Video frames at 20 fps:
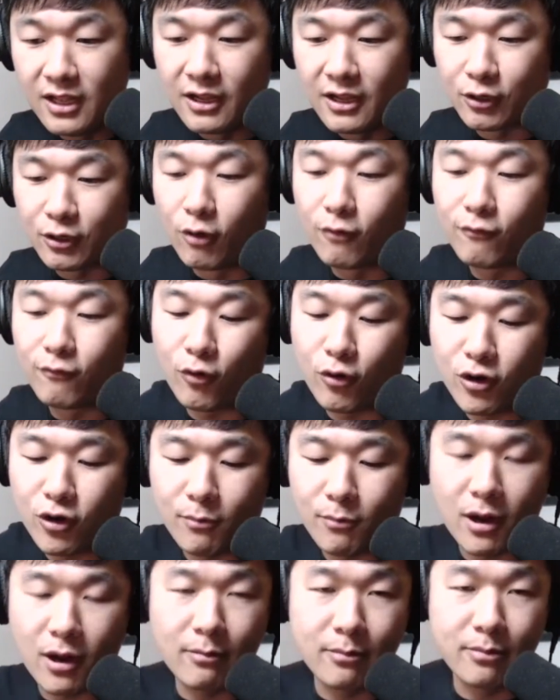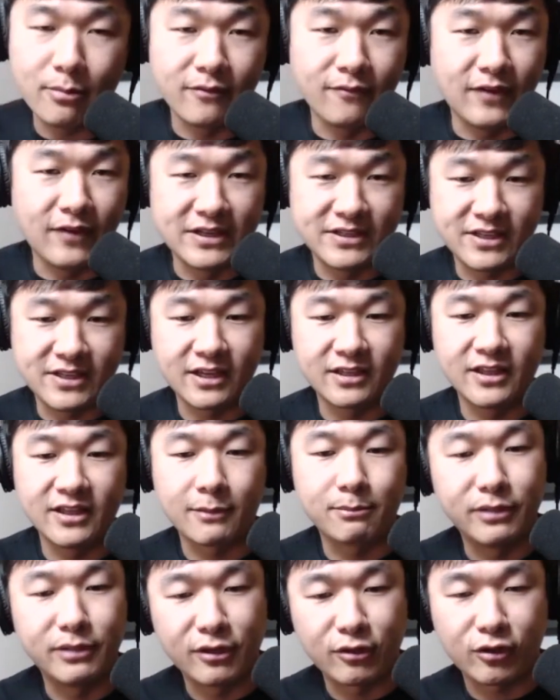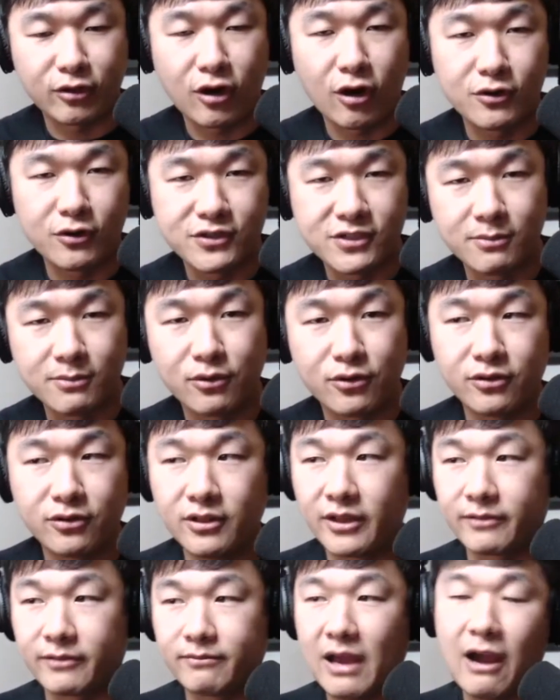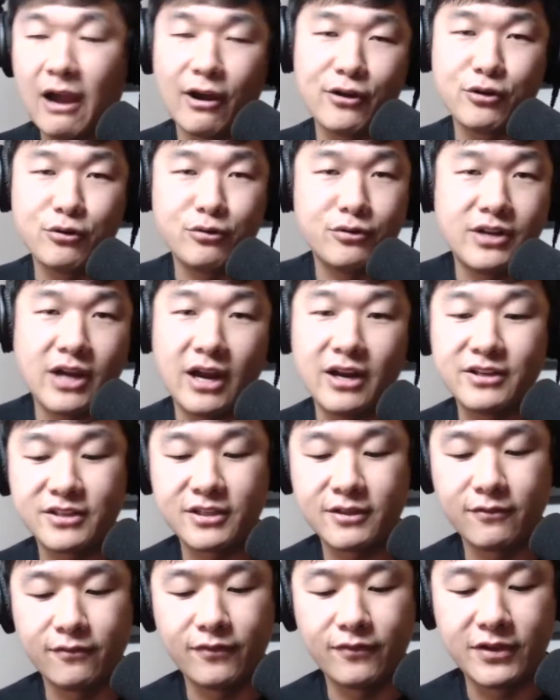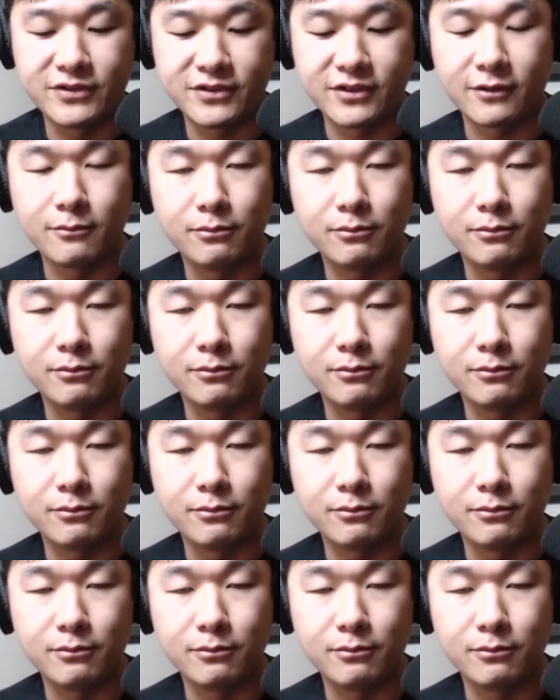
going forward, I'll probably be investing in like player cards, similar to like how I do in Dynasty, of investing in